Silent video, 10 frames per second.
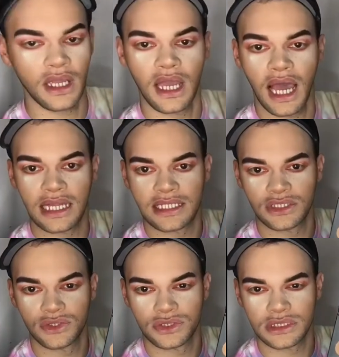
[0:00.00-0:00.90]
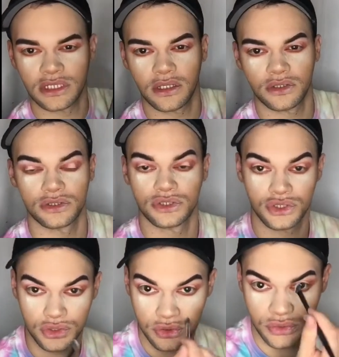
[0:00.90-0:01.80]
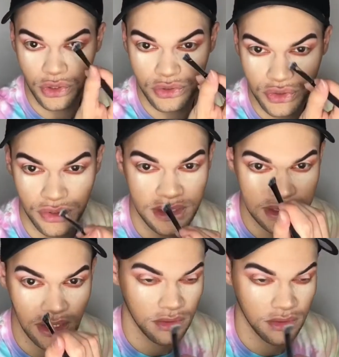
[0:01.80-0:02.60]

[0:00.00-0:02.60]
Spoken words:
I like to use this color to go straight down the